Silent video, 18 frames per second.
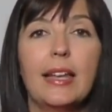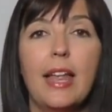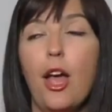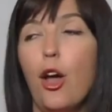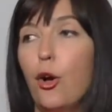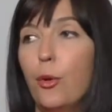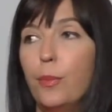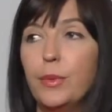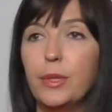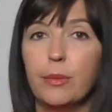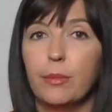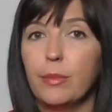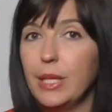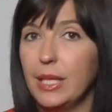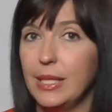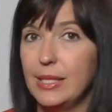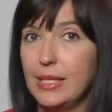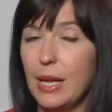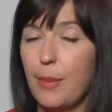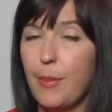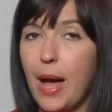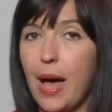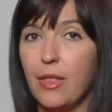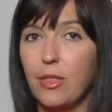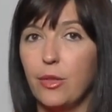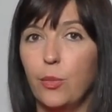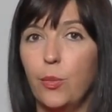help them in some
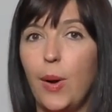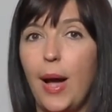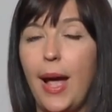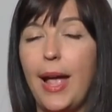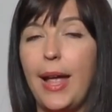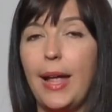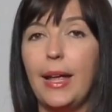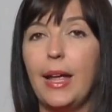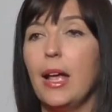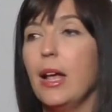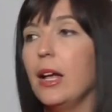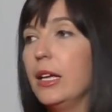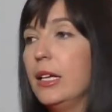other way?